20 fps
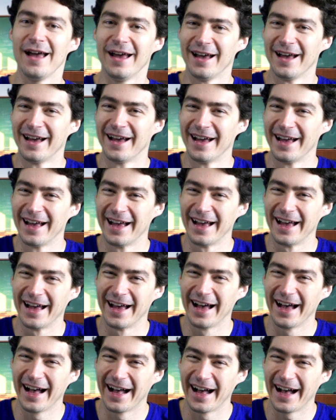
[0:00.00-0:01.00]

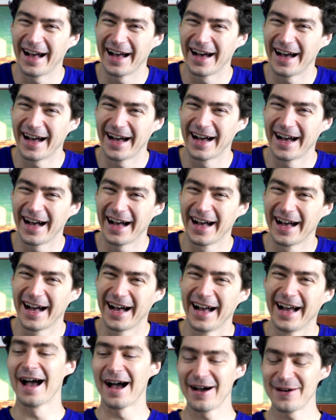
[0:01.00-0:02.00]
How
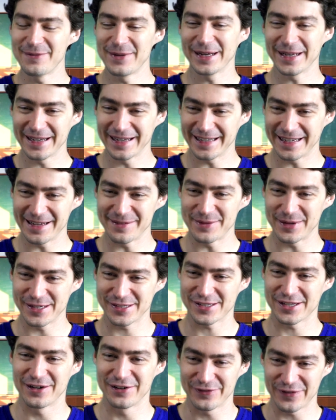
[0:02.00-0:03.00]
am I gonna get
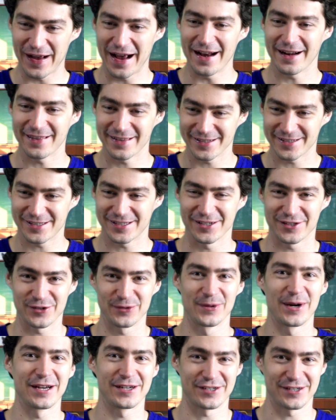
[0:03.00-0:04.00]
myself out of this
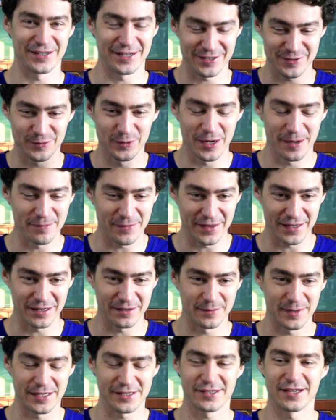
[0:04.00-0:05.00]
situation? Is what I'm thinking
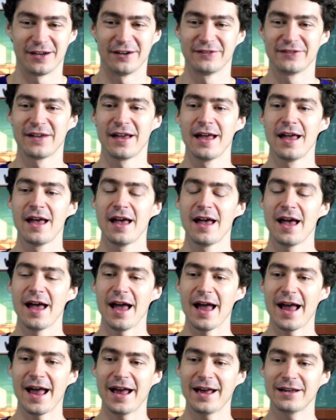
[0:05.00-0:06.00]
to myself.
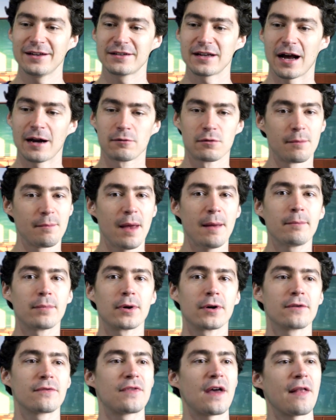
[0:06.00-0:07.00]
And I
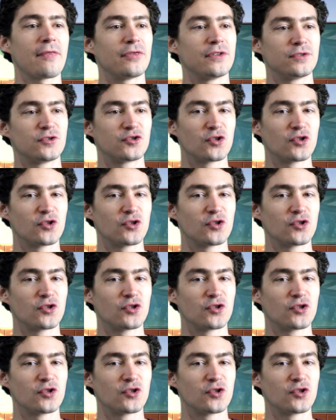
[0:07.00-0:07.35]
remember that the